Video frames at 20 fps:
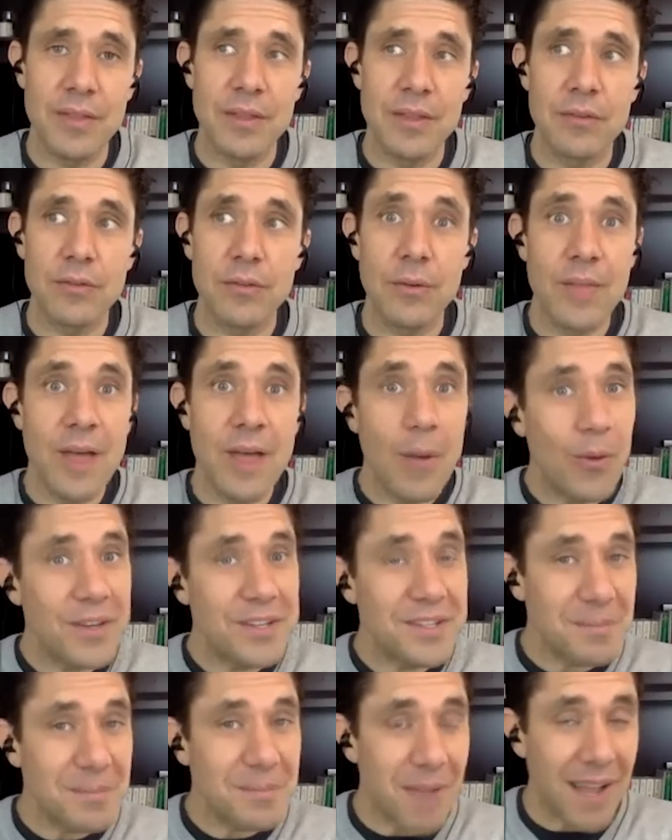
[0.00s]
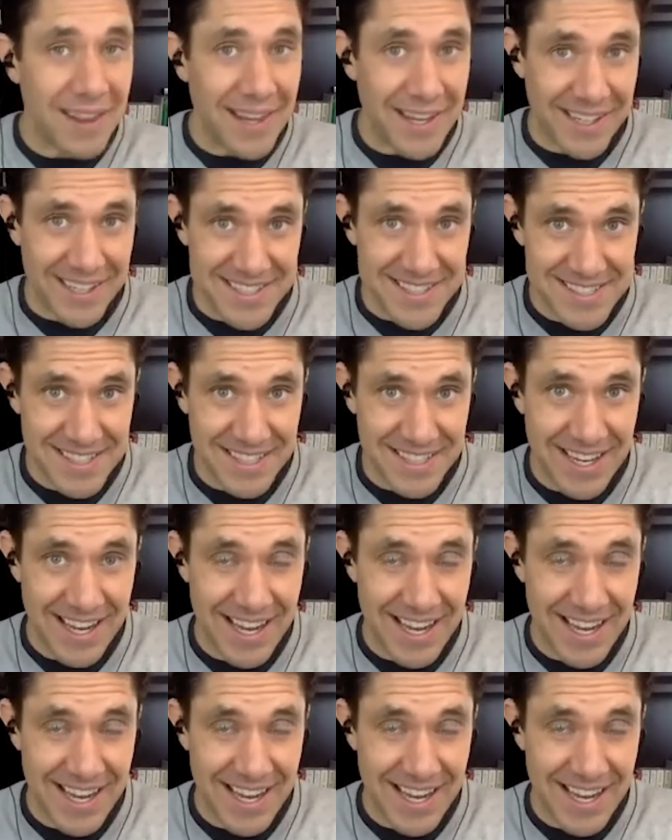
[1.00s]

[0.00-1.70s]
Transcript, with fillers: And so that wasn't my legacy.